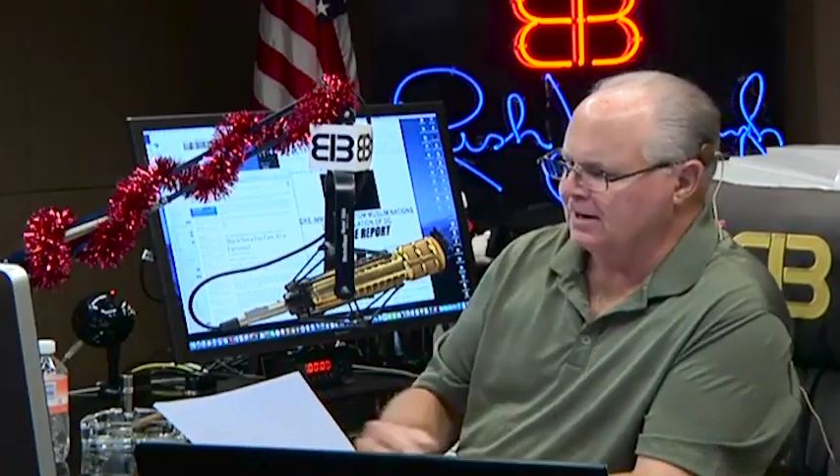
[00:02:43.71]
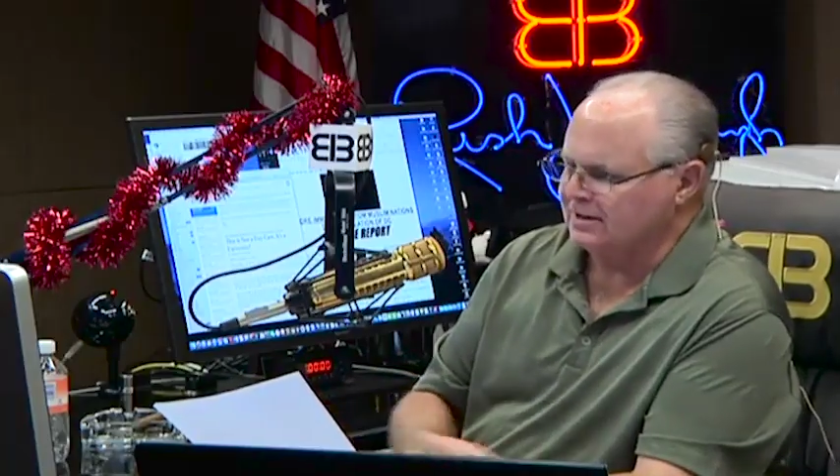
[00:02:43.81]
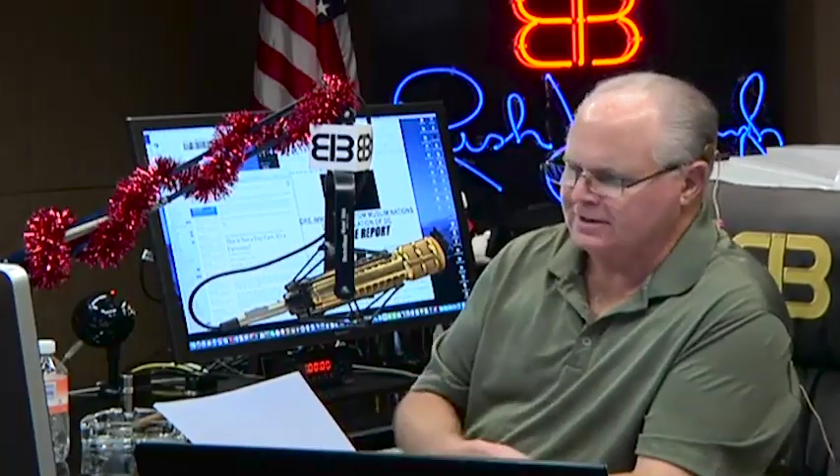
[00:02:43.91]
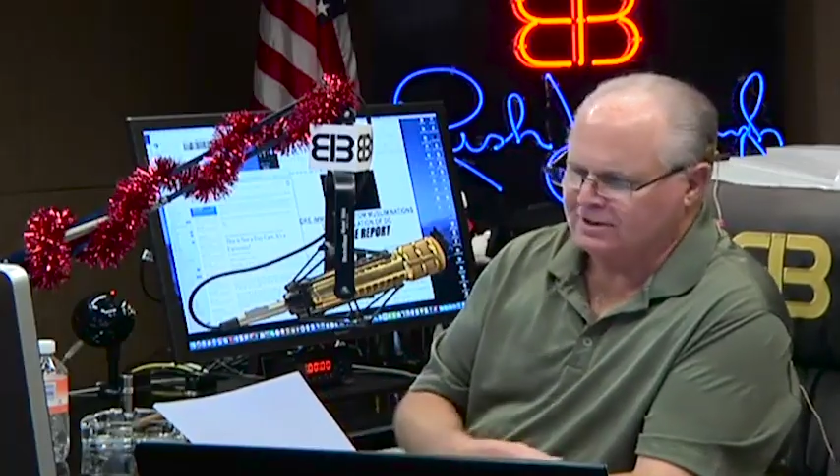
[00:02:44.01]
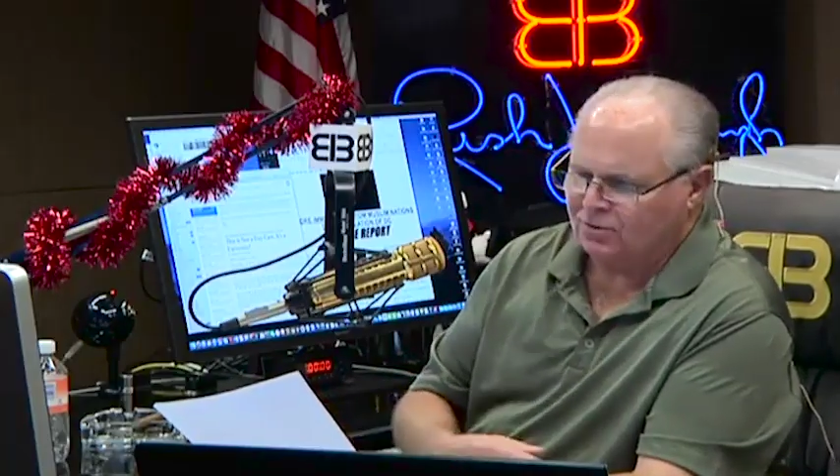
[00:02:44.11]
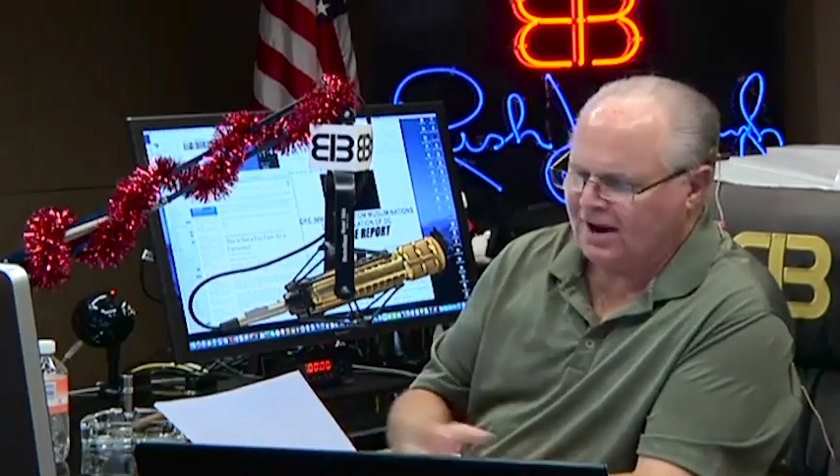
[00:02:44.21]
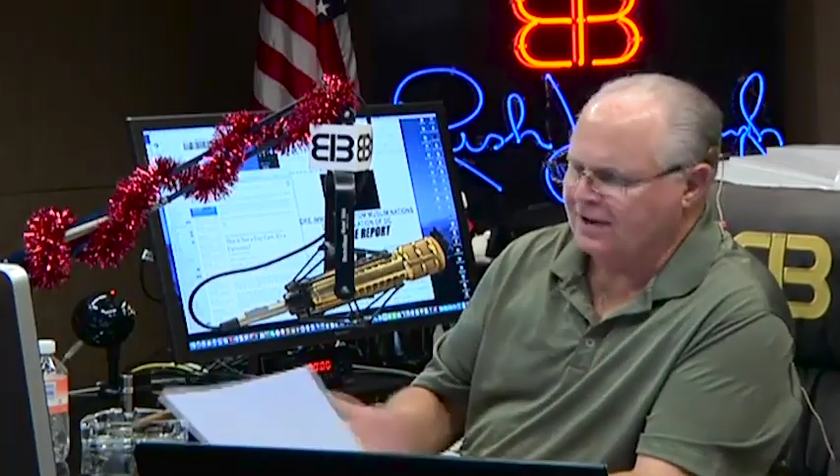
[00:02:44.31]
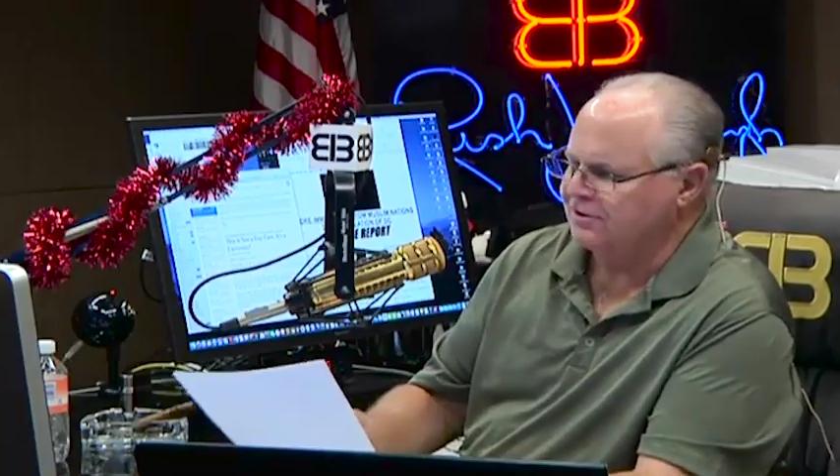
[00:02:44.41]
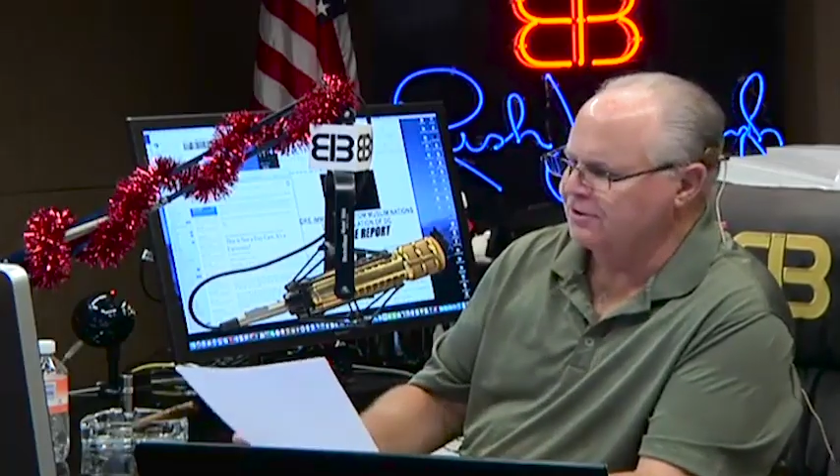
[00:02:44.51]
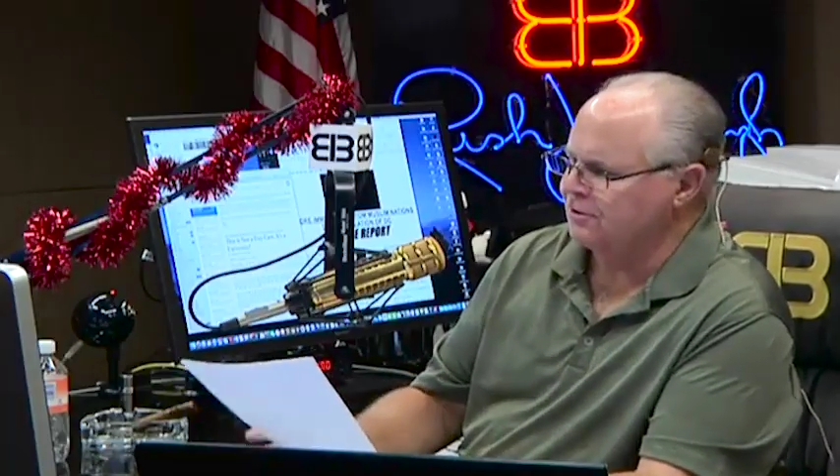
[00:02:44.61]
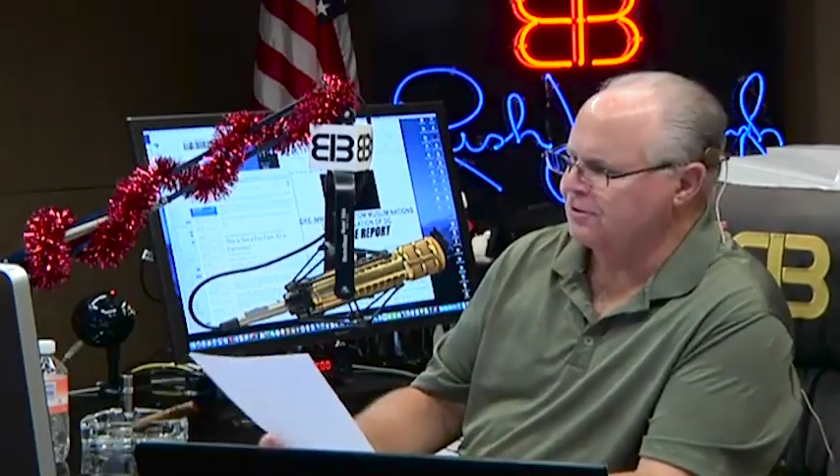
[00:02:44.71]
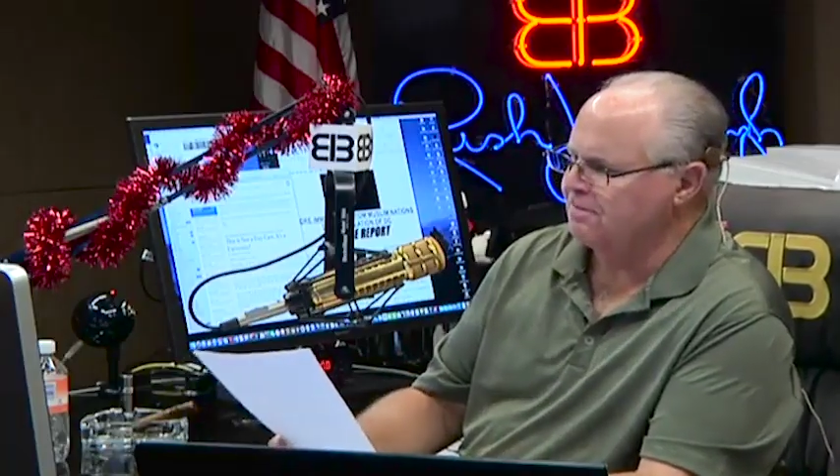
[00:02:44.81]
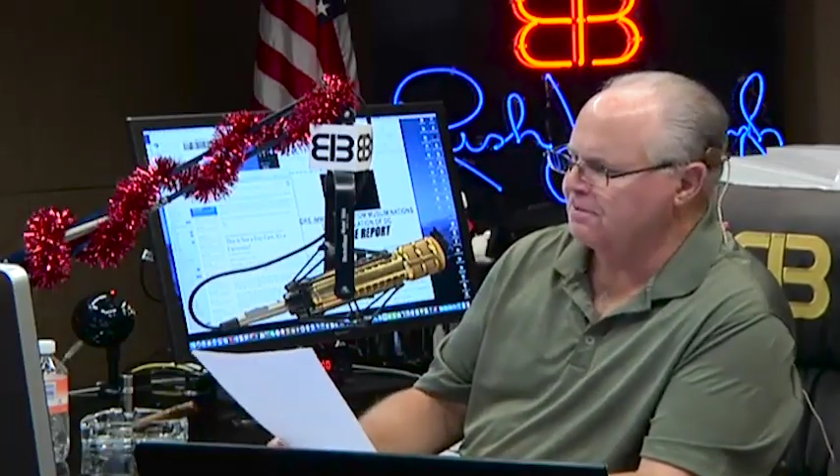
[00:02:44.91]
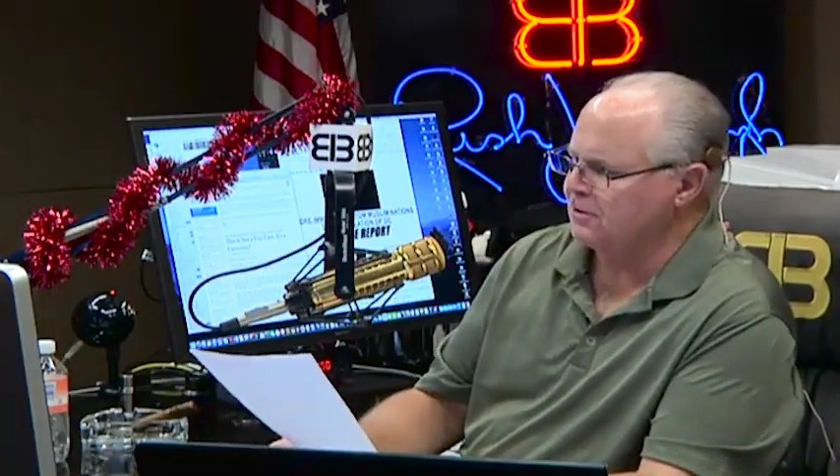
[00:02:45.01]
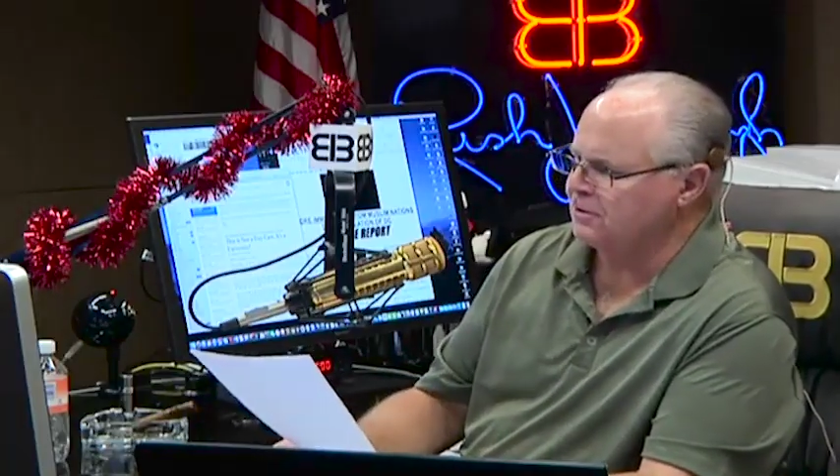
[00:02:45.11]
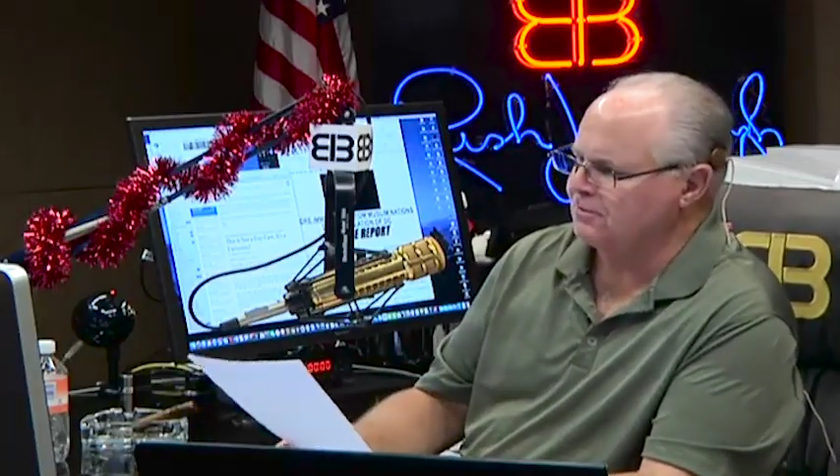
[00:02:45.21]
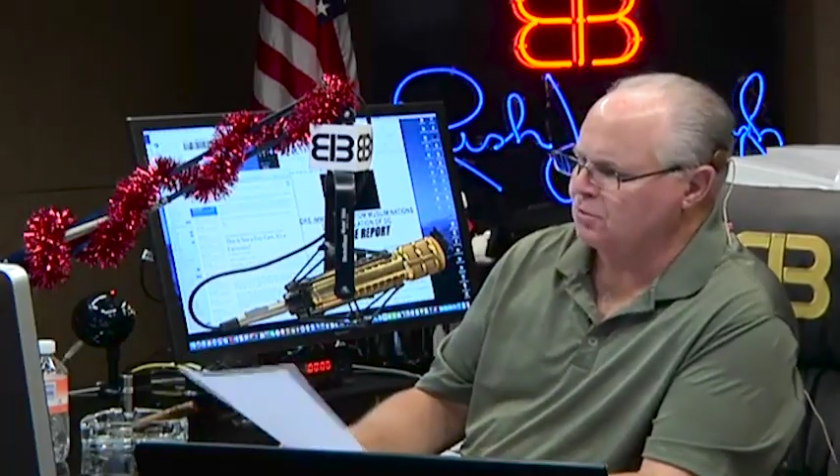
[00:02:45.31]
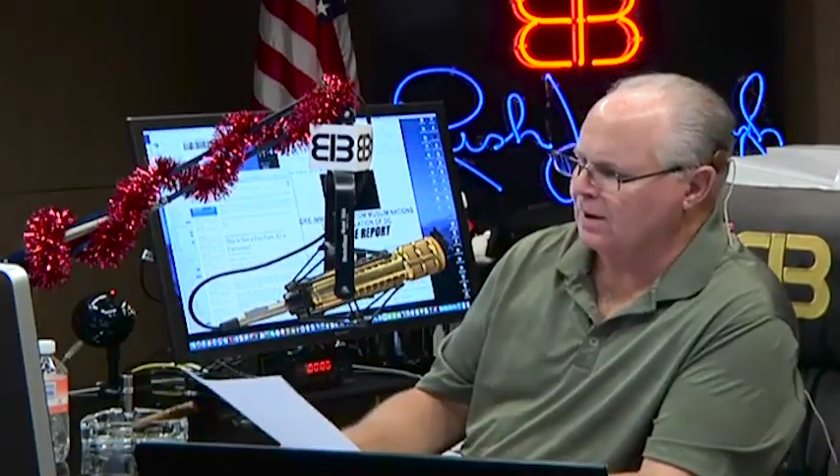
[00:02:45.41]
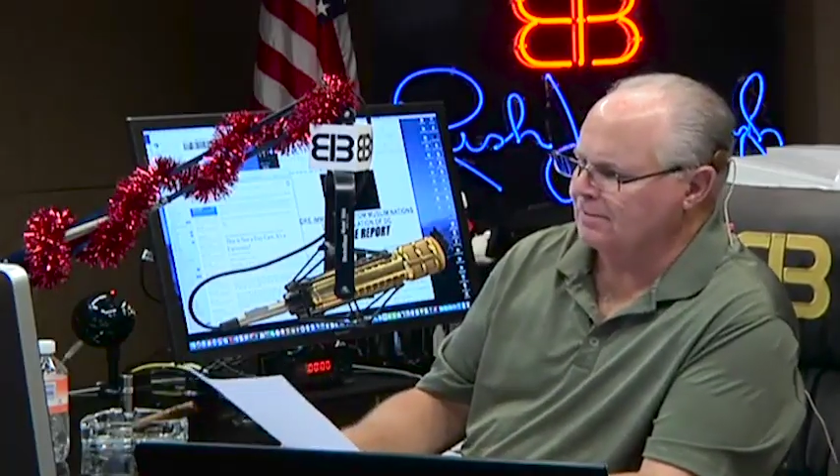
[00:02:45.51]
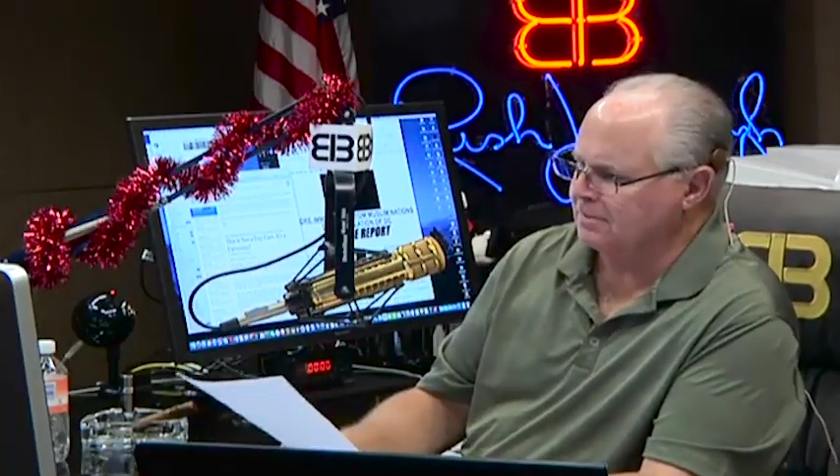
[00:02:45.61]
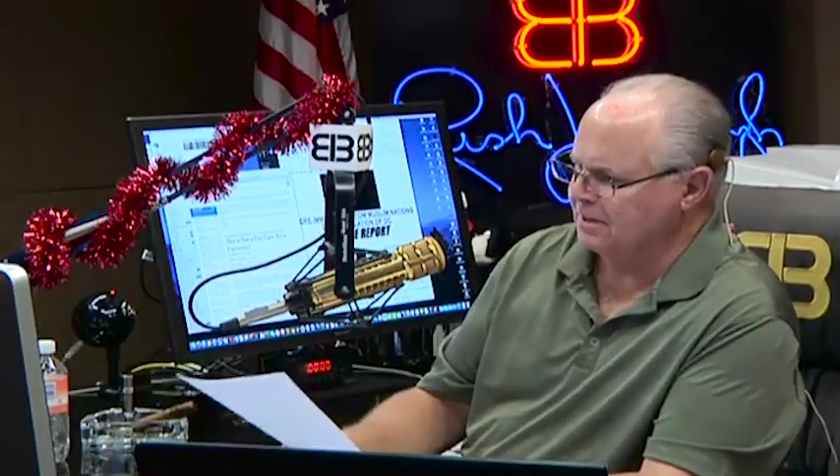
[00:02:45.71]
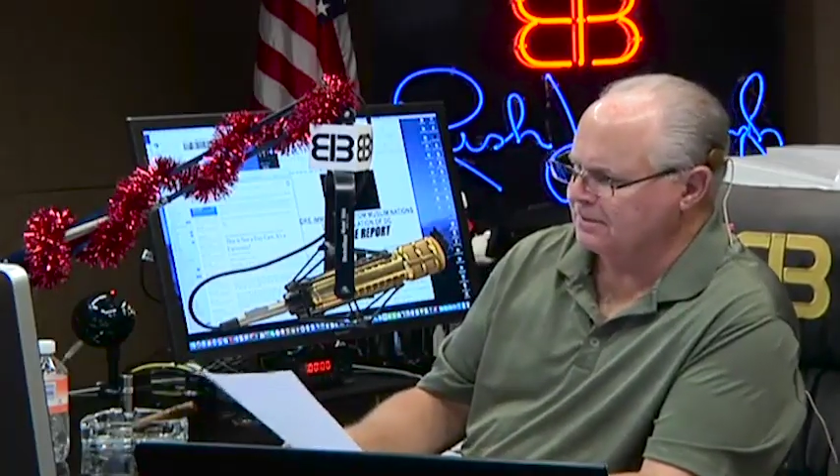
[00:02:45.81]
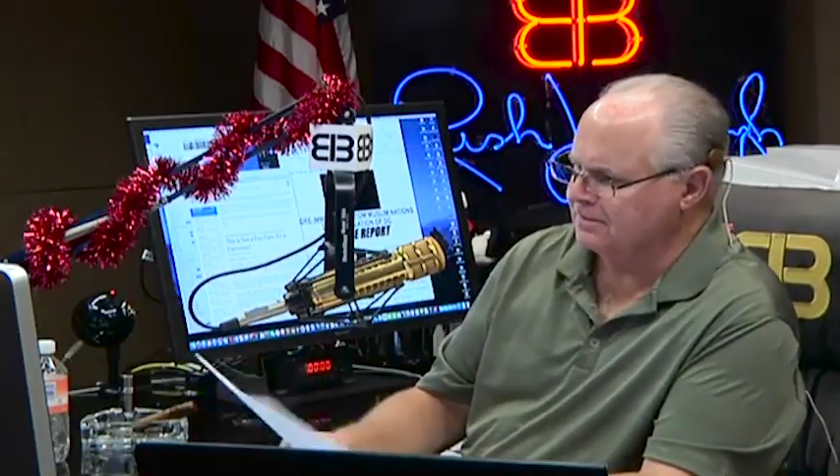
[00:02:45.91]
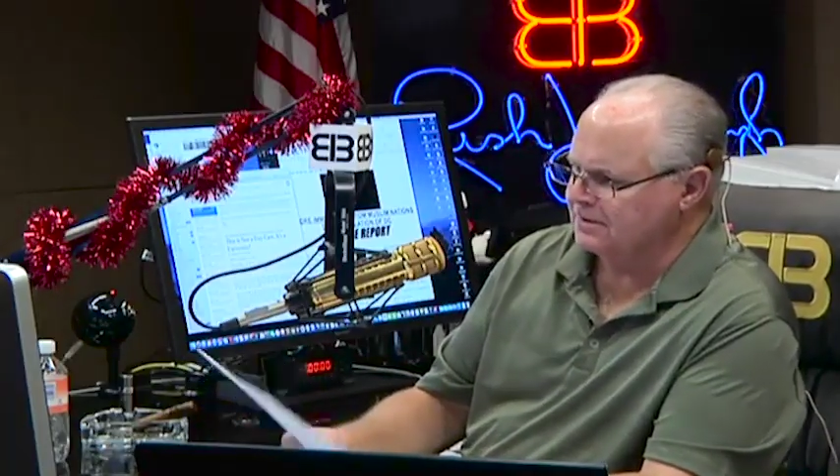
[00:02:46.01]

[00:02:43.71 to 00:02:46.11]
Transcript: and in gratitude, the Pilgrims wiped them out.